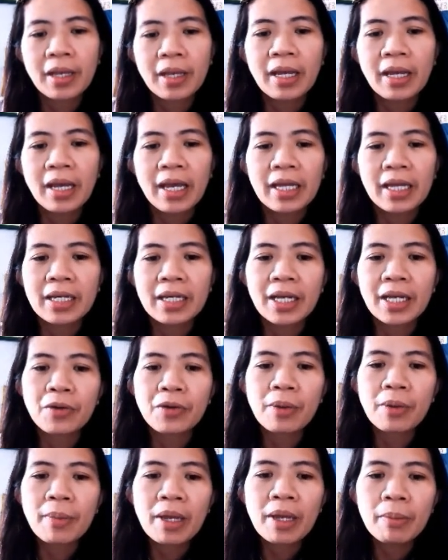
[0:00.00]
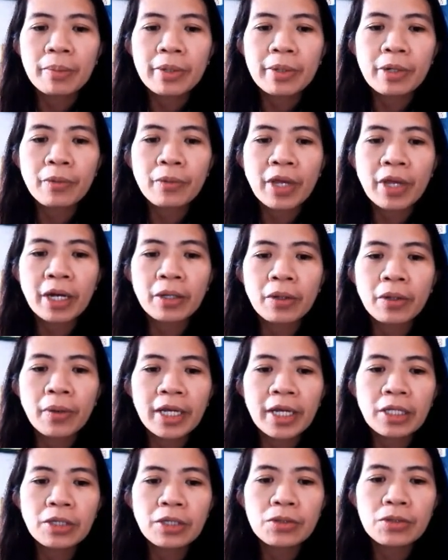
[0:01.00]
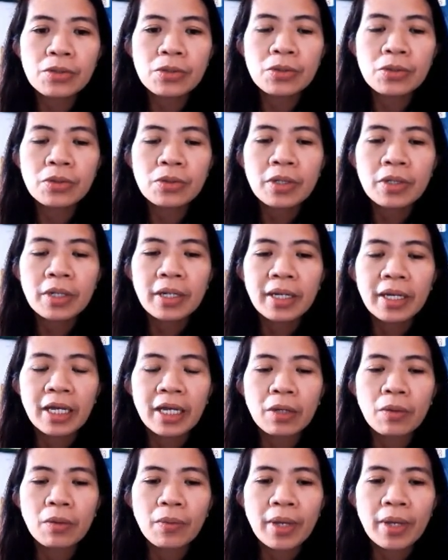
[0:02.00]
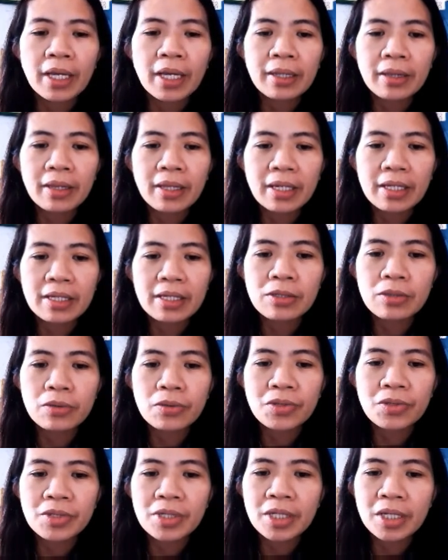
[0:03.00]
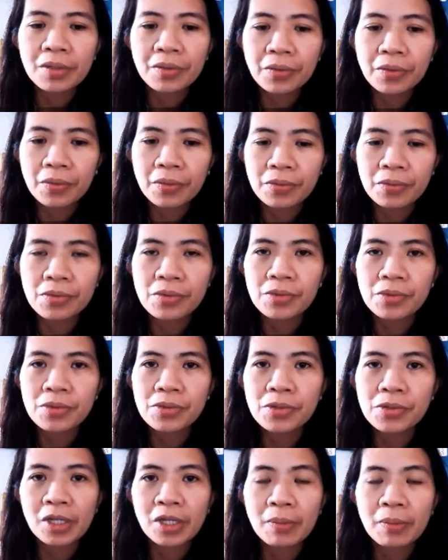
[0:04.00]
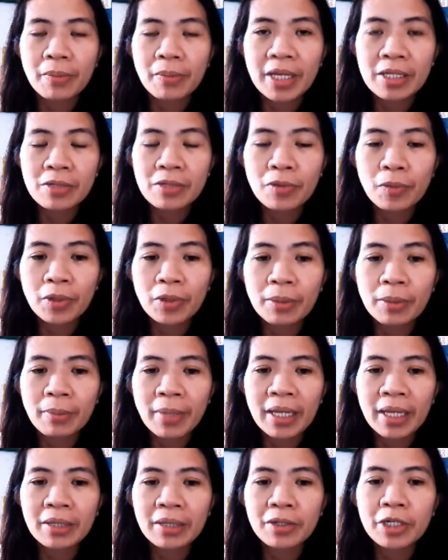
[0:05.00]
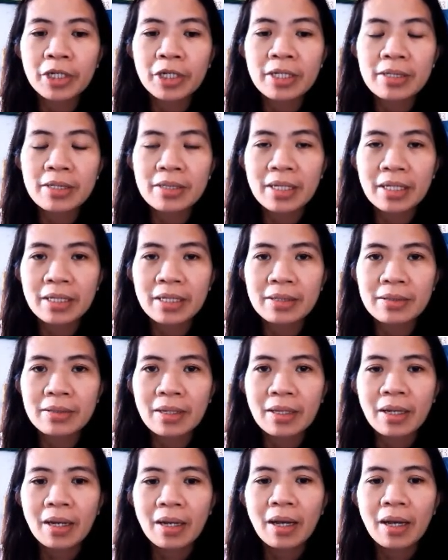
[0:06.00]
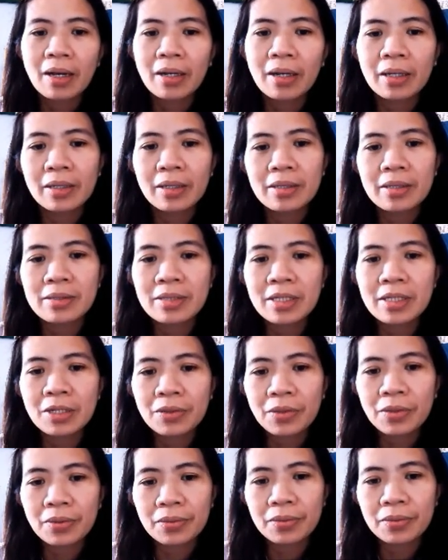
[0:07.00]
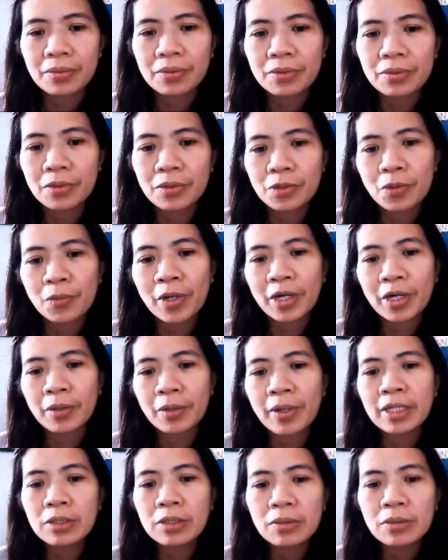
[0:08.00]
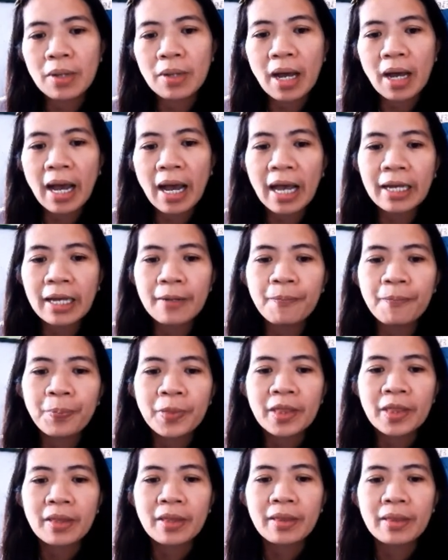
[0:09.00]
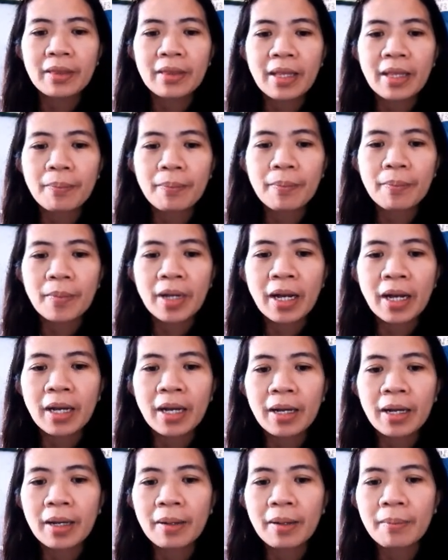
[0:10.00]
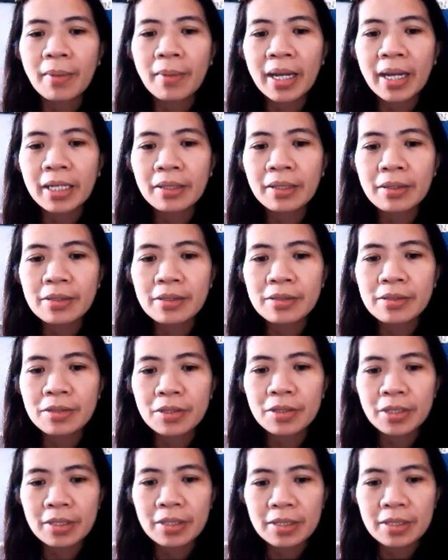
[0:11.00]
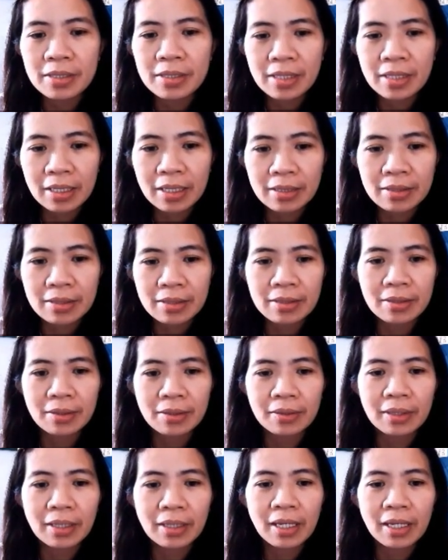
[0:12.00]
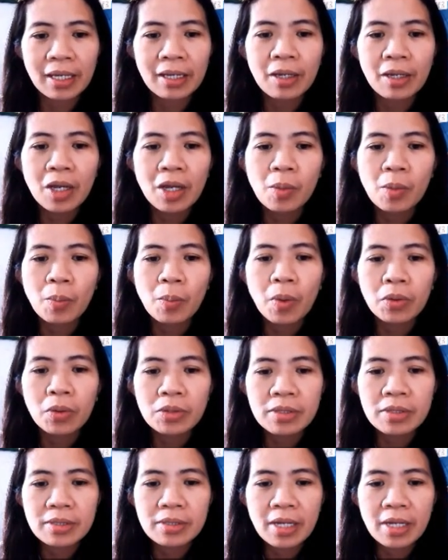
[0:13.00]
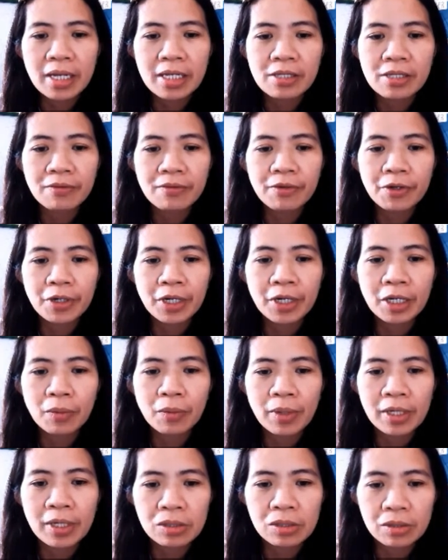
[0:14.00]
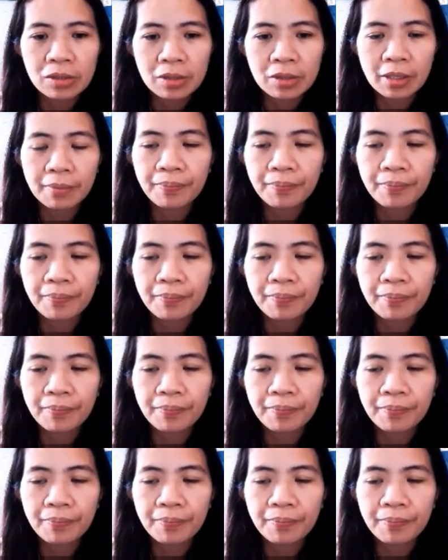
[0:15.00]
And then remember, we are going to equate this to 0. So it means we will make 36 0. So we're going to add minus 36, okay, both sides of your equation.